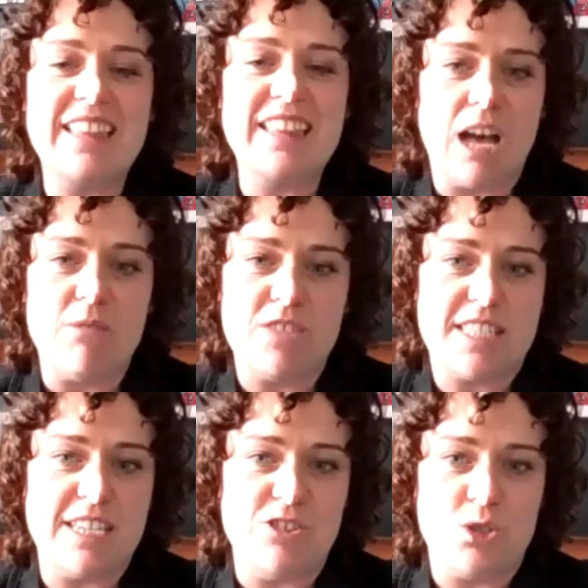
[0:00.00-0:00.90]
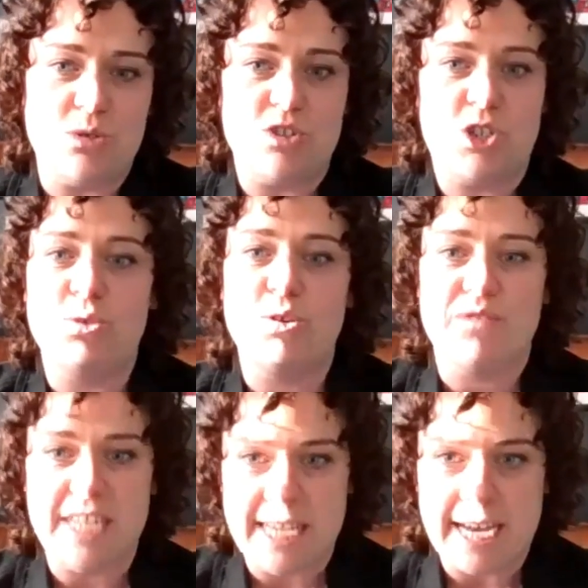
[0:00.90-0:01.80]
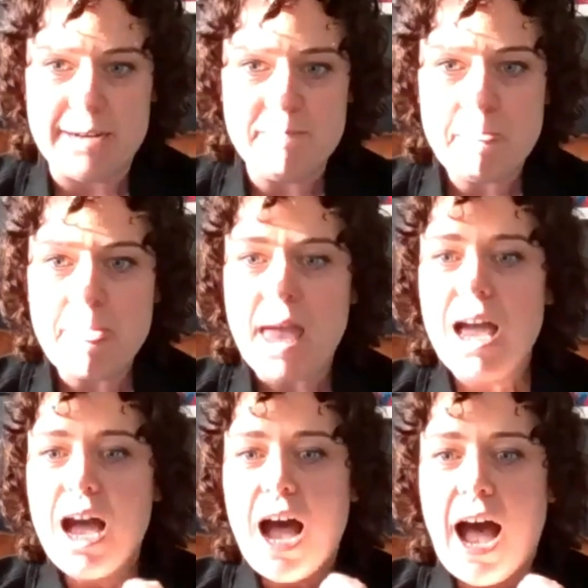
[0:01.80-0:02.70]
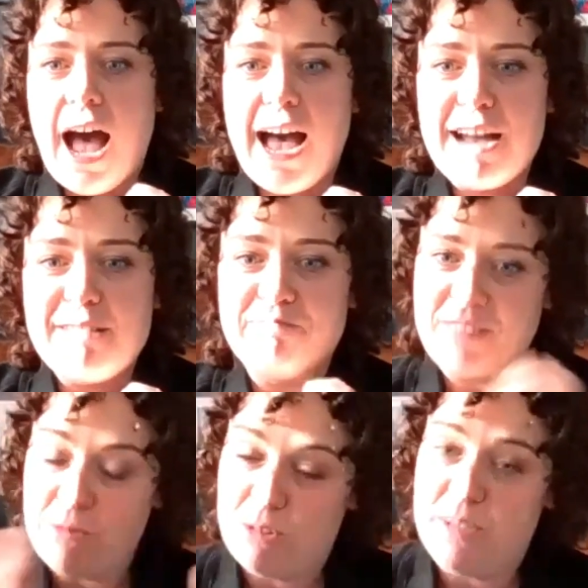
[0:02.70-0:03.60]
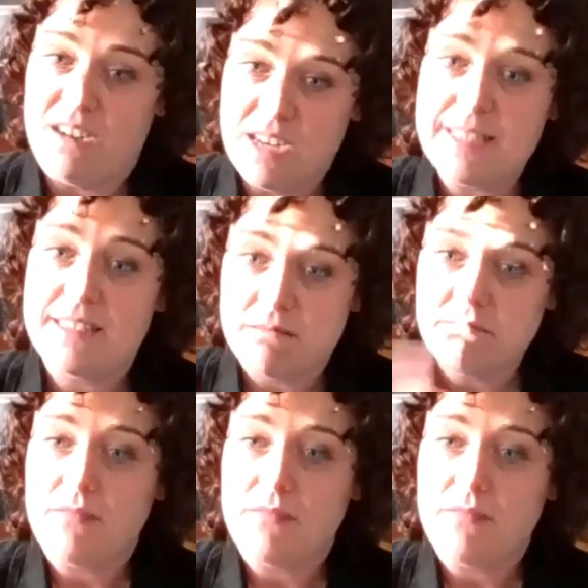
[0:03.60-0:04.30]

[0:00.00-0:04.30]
they'd love to see you do a tour of India. That would be nice.